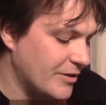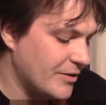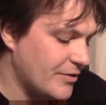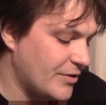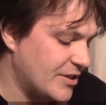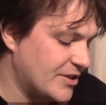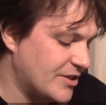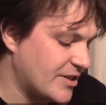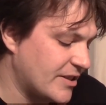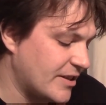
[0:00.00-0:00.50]

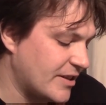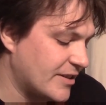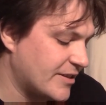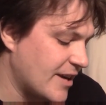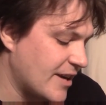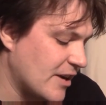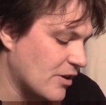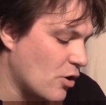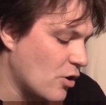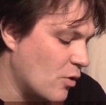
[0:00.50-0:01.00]
This
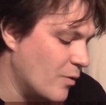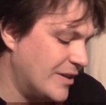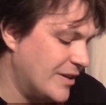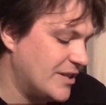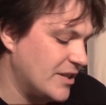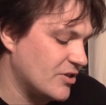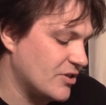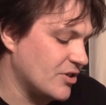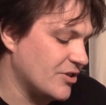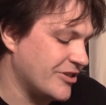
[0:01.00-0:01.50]
attack always
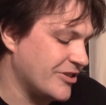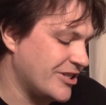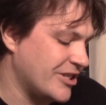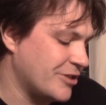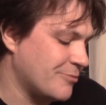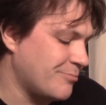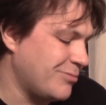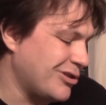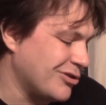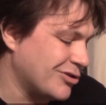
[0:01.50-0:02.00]
hits on a 6
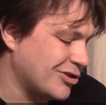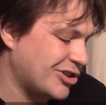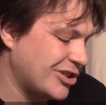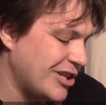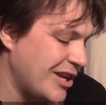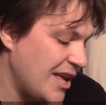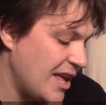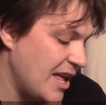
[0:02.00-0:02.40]
plus.